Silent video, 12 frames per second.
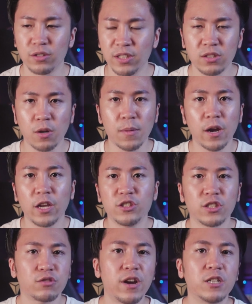or this stock market
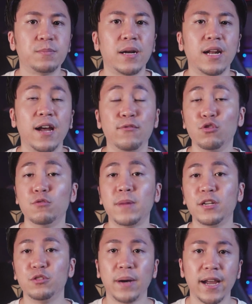just crashed, but I have no
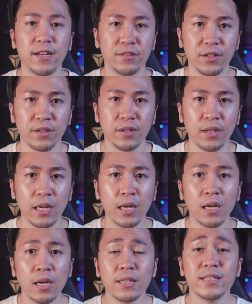money to buy anything?
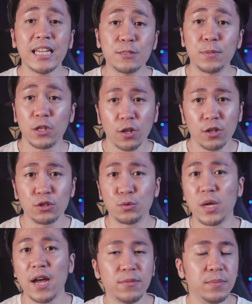That's because
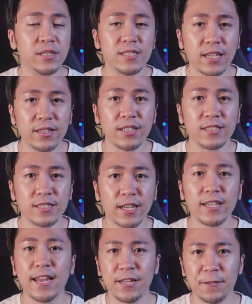you haven't been setting
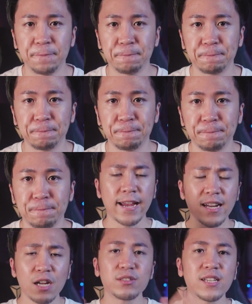aside any.
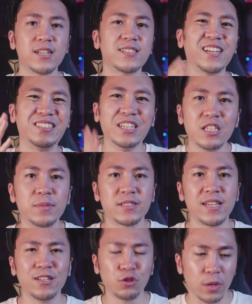And then I'll set aside
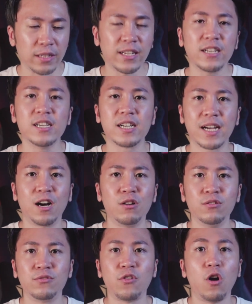30% to another
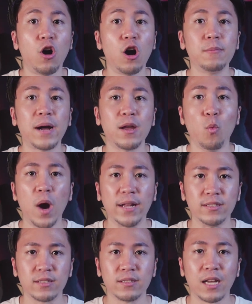account for all my
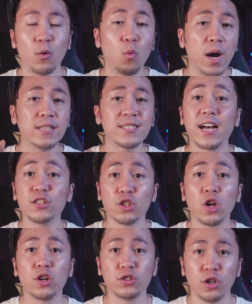wants. Now, wants are
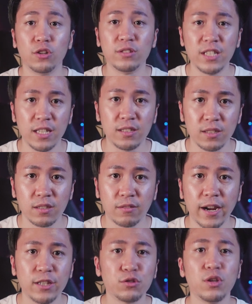not your needs,
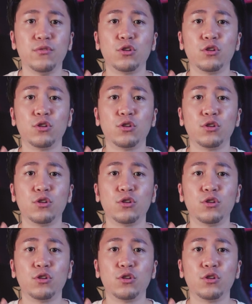right? So if you